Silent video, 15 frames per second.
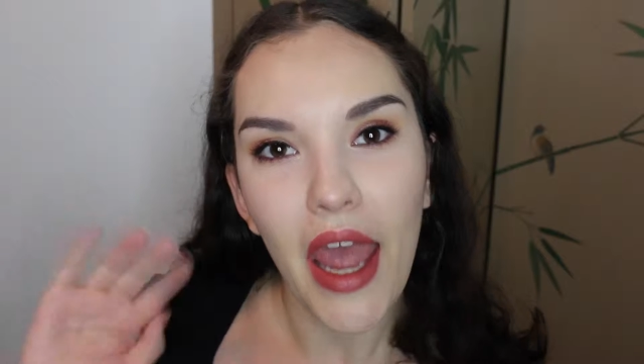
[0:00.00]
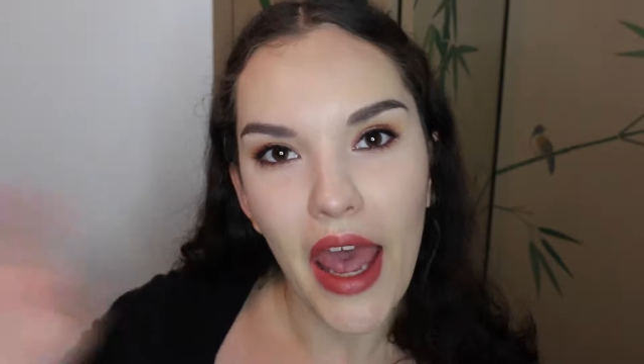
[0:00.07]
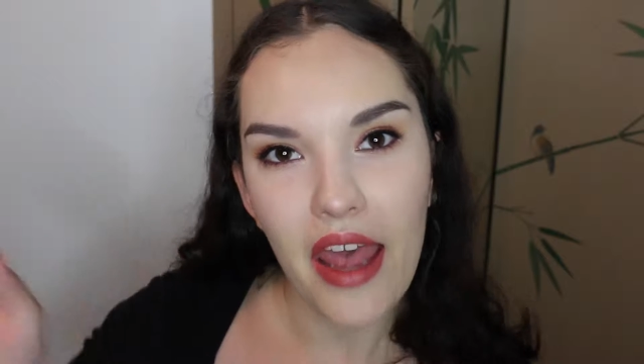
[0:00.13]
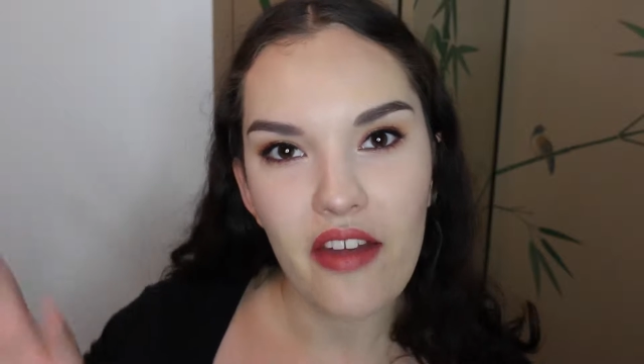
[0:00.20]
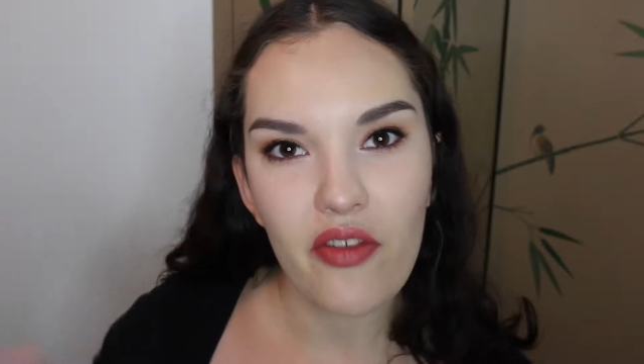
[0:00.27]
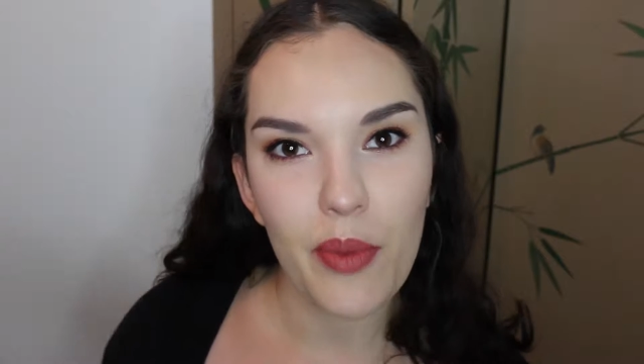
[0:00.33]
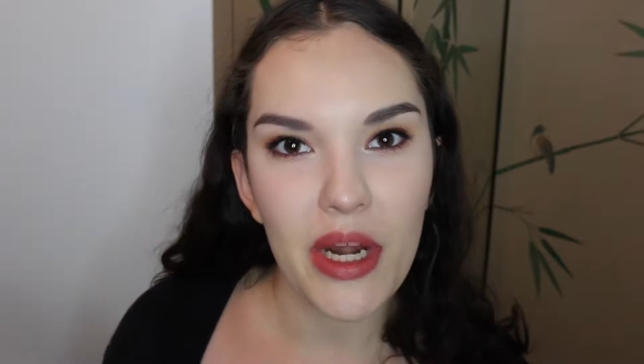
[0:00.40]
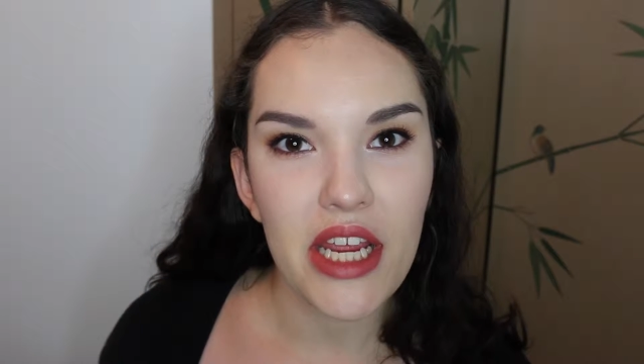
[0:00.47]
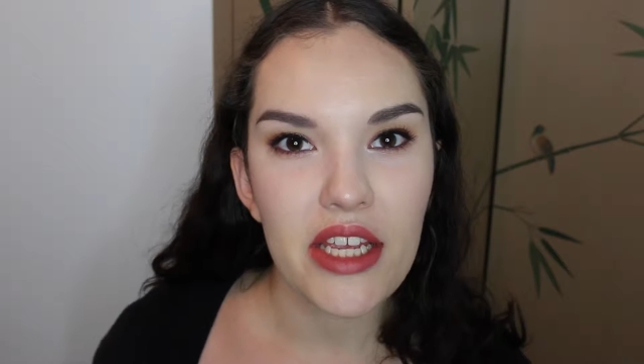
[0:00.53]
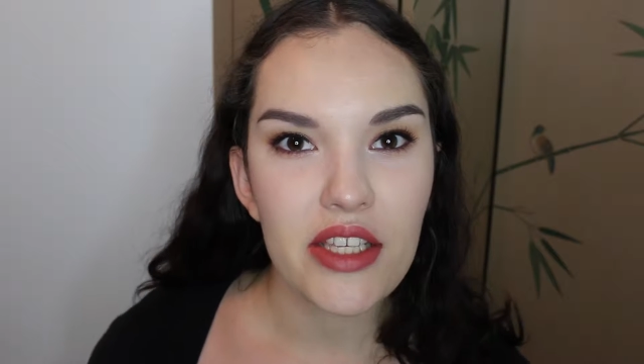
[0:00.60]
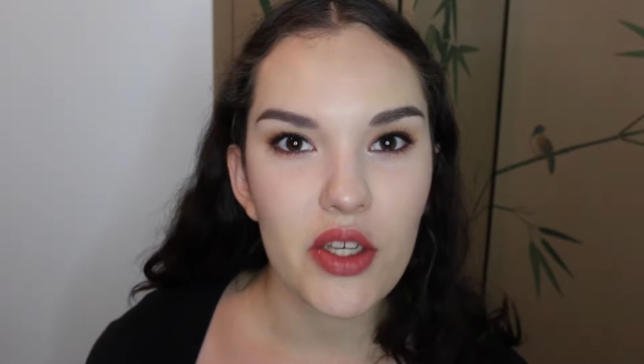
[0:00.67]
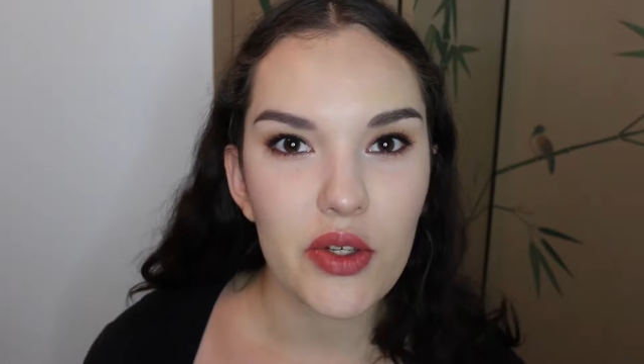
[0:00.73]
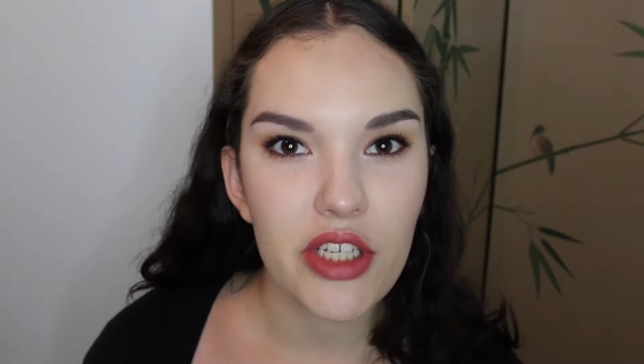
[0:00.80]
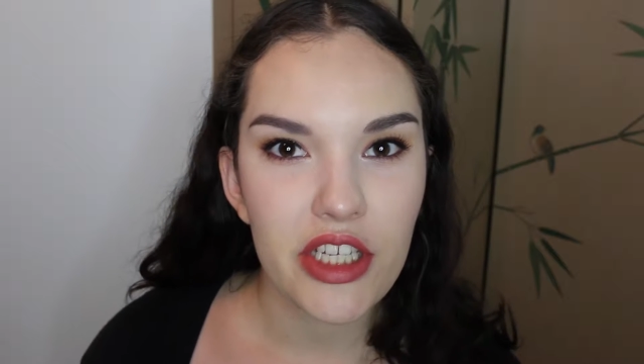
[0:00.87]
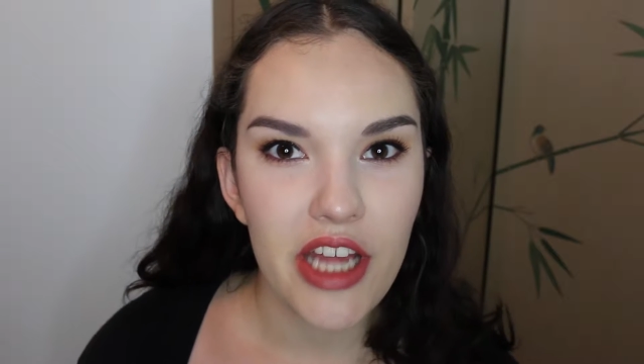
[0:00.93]
Hey everybody,
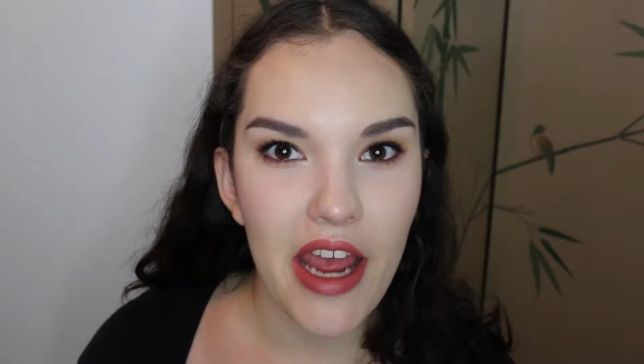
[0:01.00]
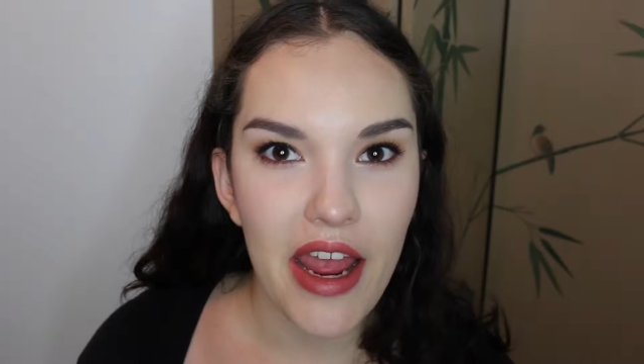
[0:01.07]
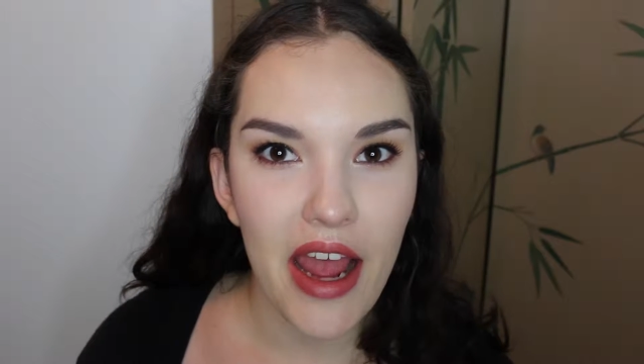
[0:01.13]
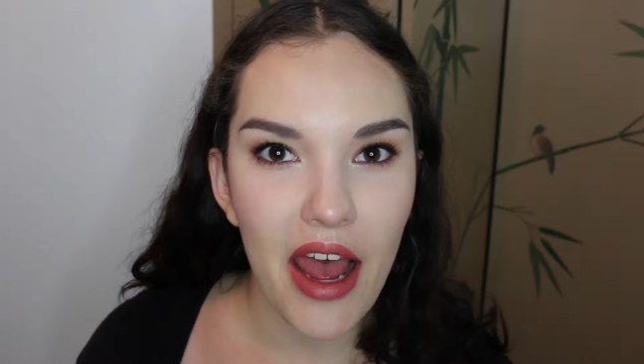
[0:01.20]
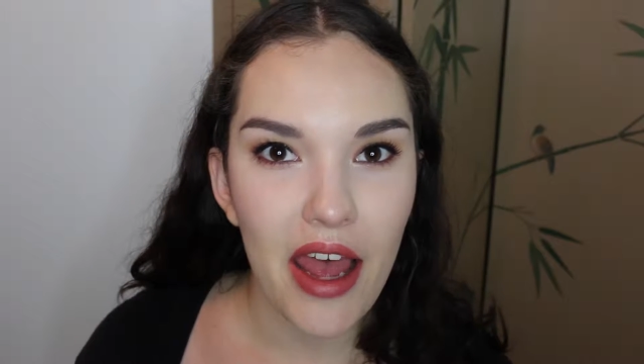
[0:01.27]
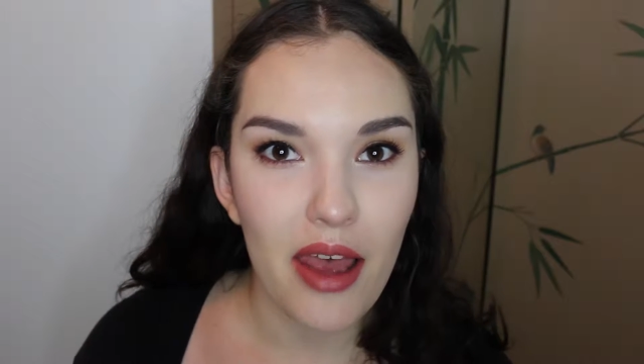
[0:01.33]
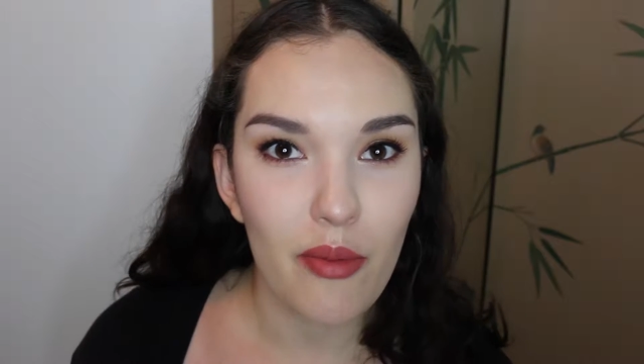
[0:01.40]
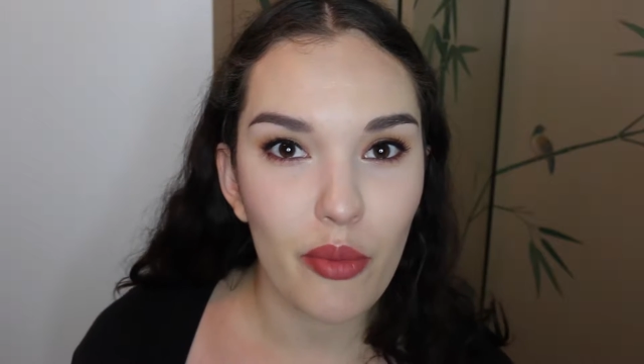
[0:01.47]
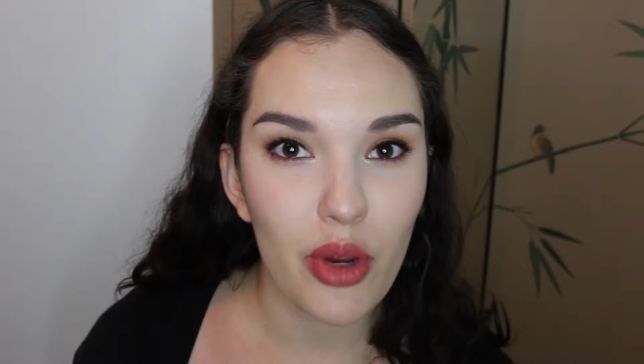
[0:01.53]
so today I am